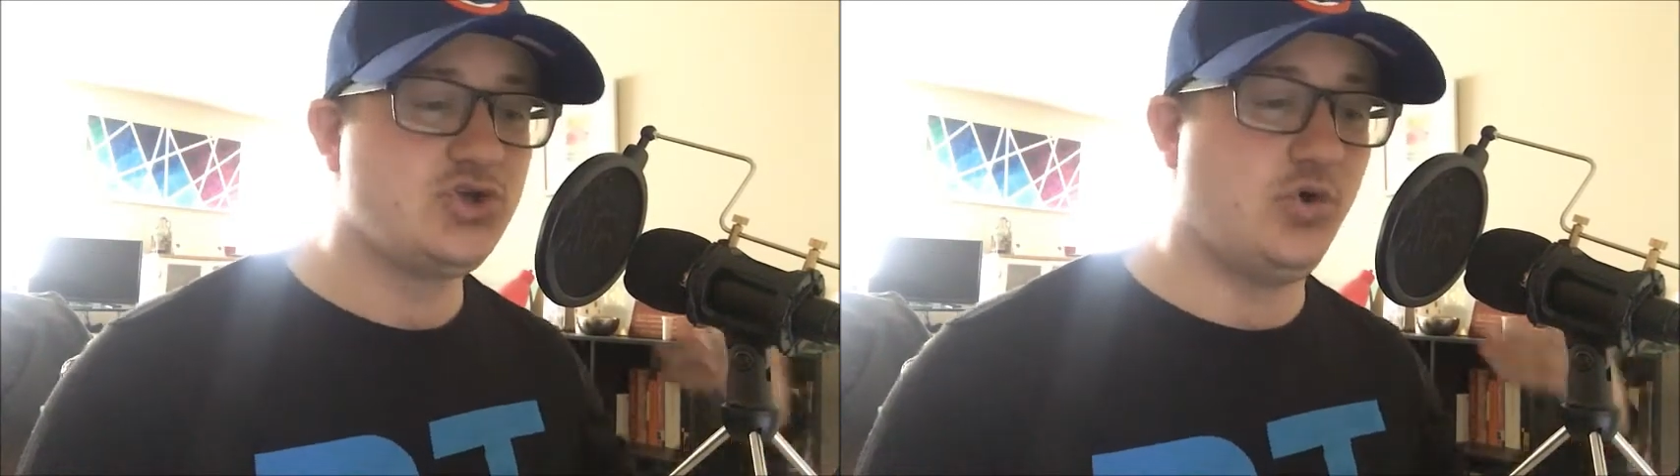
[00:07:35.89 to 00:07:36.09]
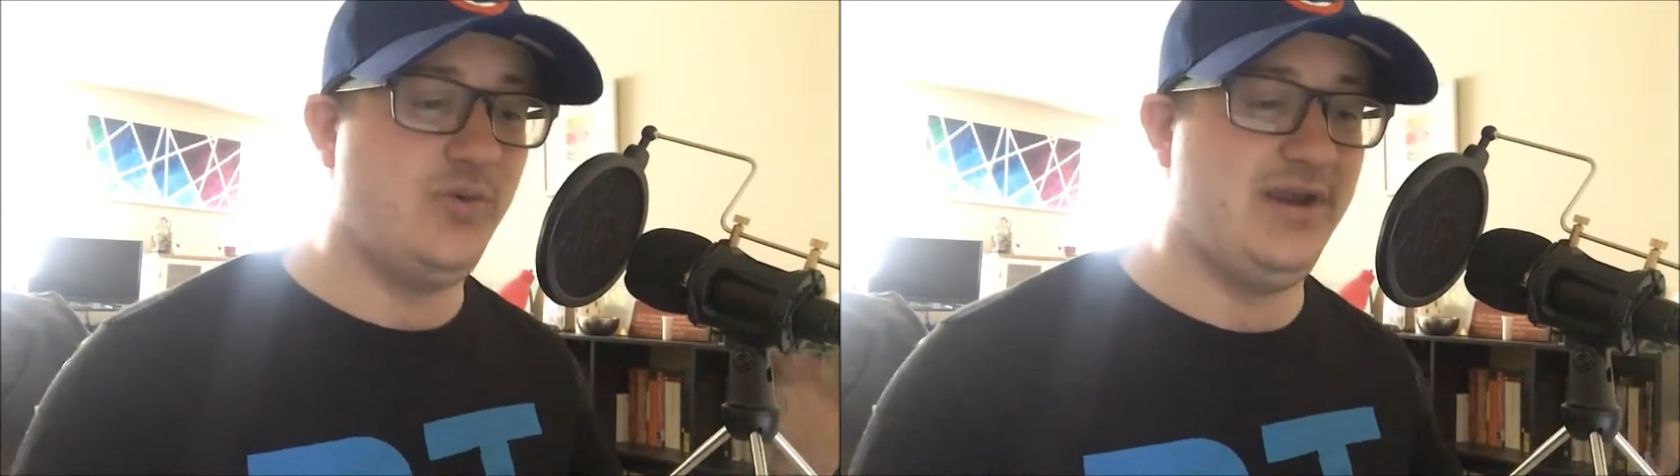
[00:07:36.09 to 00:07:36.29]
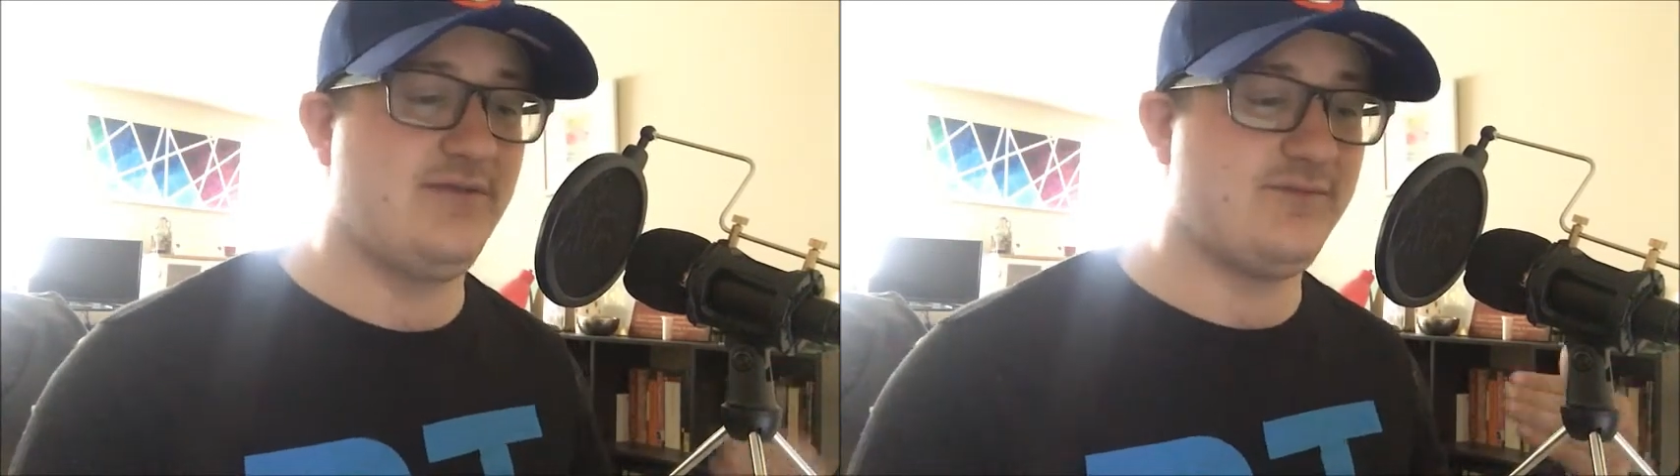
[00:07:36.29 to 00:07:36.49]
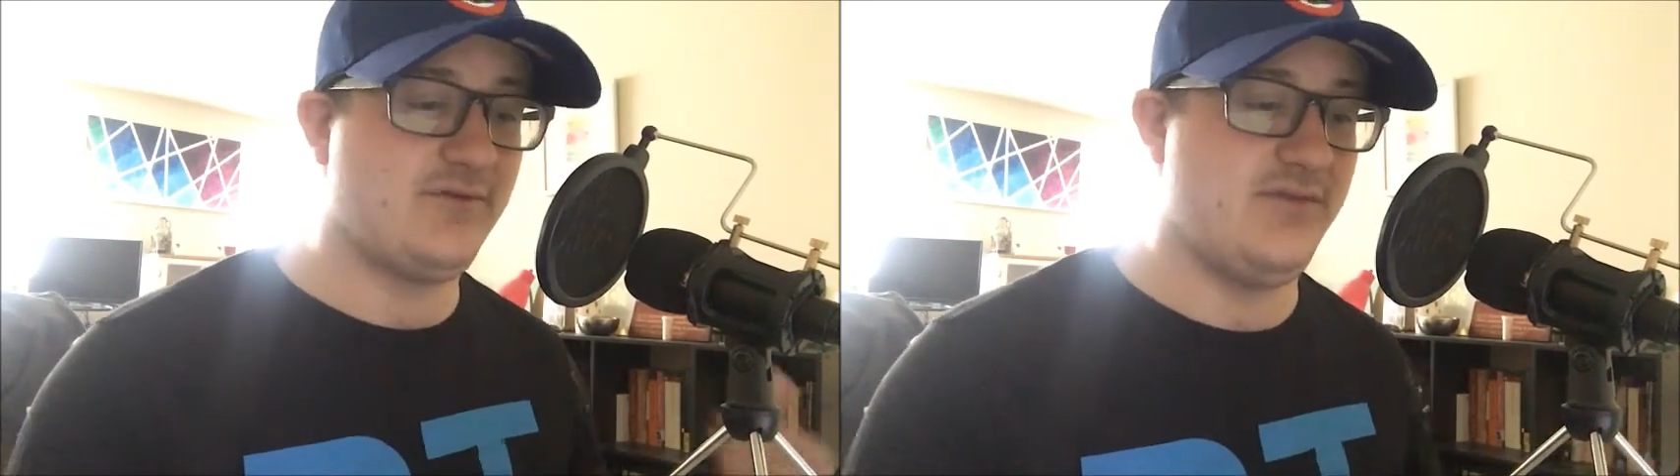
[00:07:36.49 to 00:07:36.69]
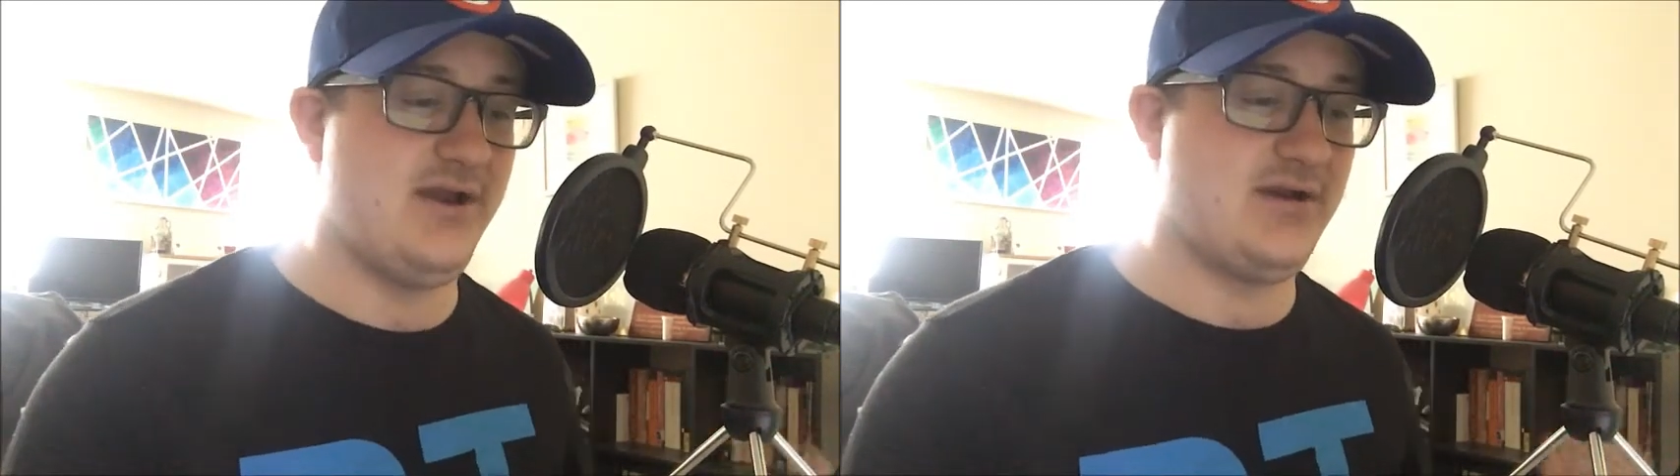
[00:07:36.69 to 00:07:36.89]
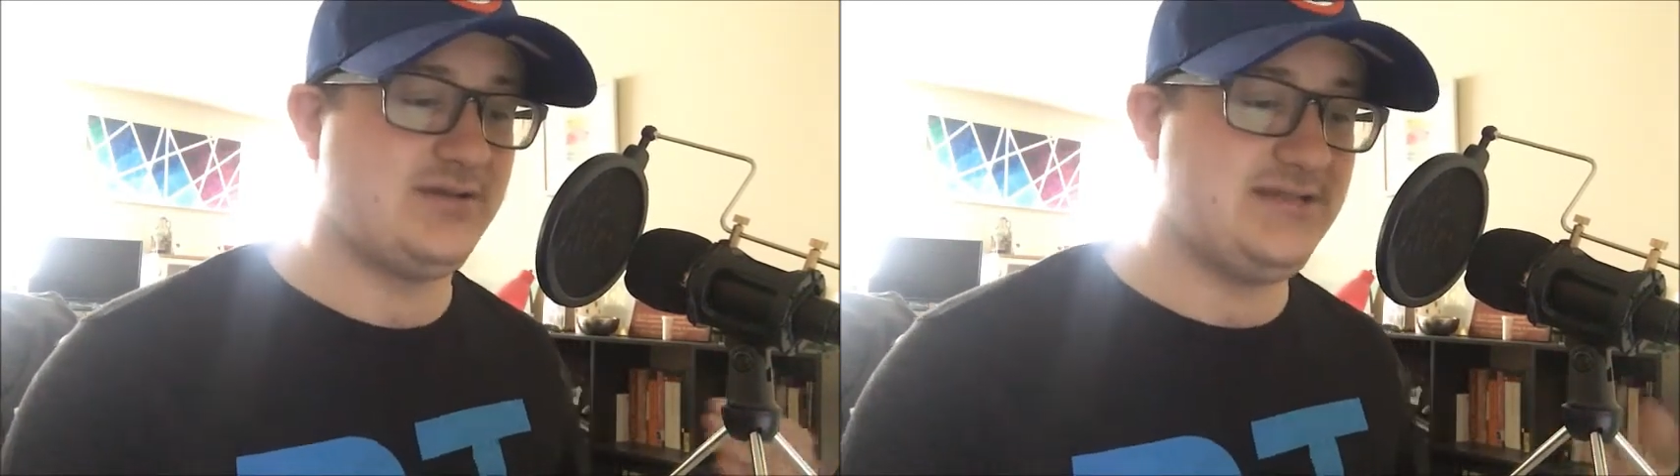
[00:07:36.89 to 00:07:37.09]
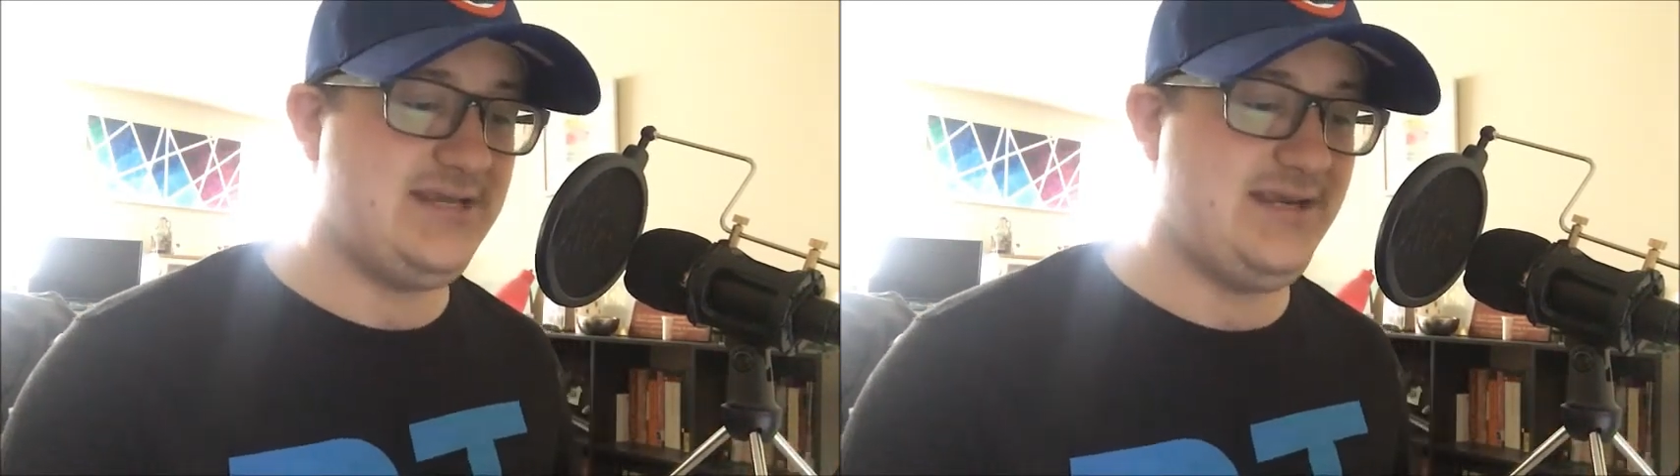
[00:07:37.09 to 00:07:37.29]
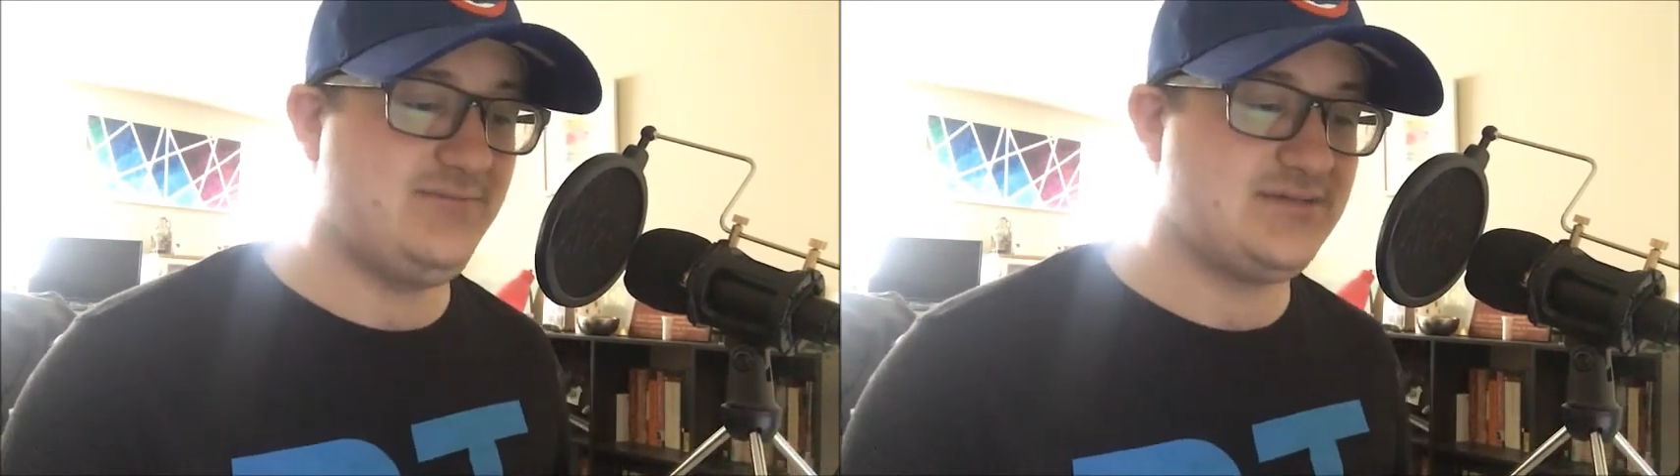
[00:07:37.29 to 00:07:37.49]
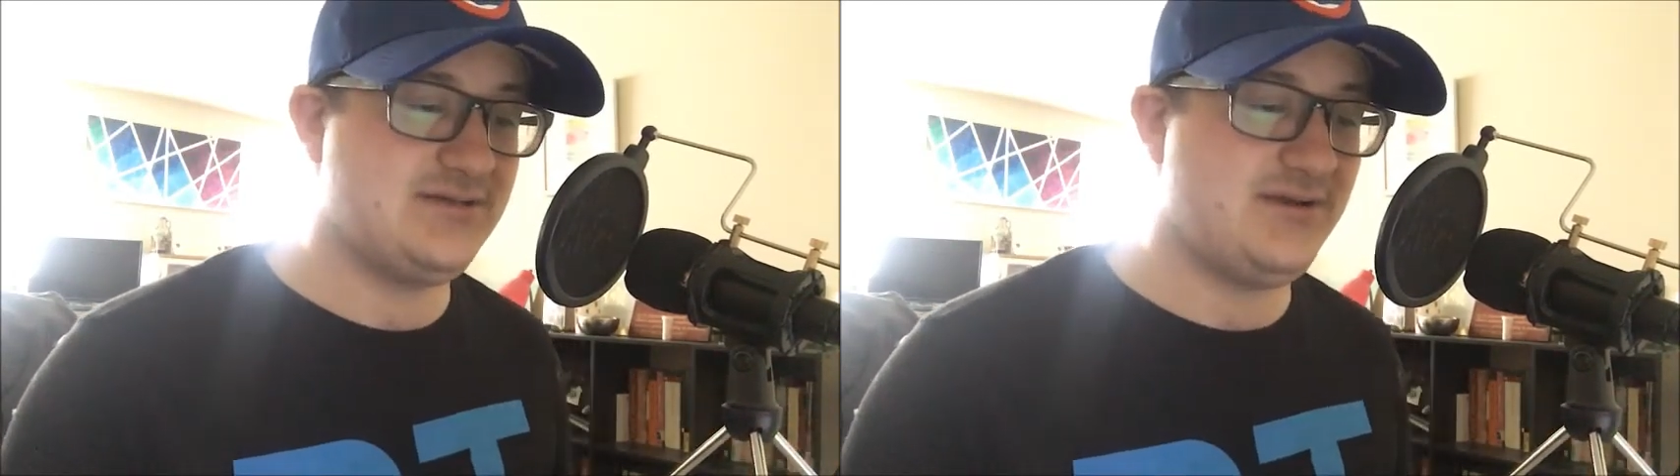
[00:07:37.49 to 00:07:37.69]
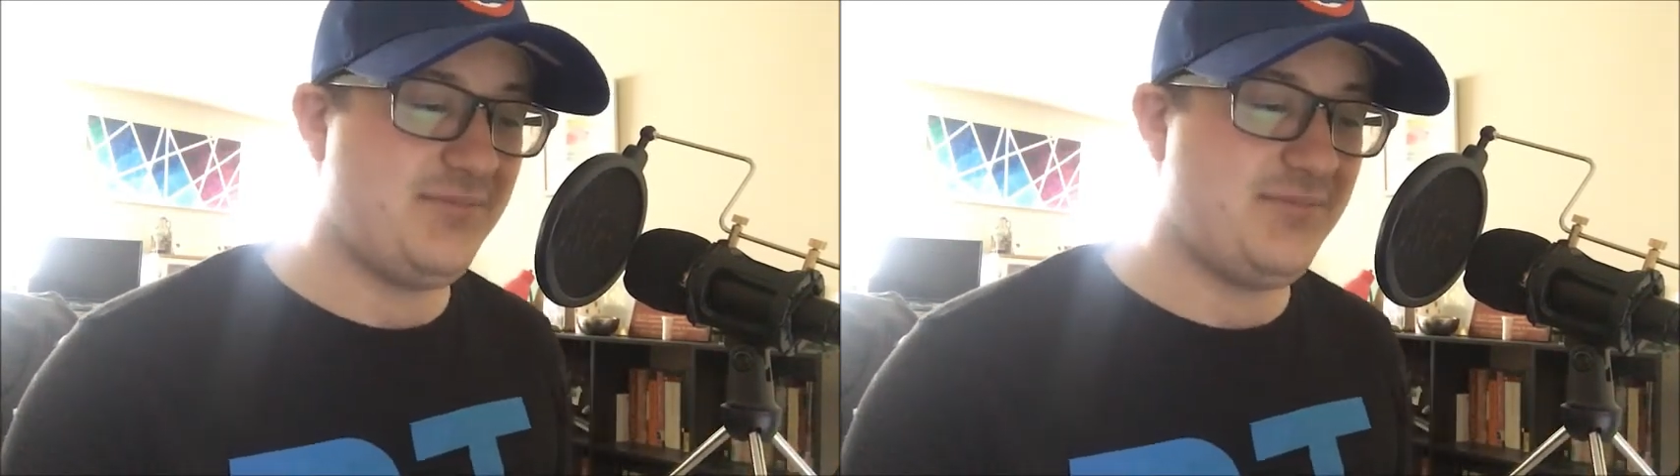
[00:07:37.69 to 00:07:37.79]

to win for their teams.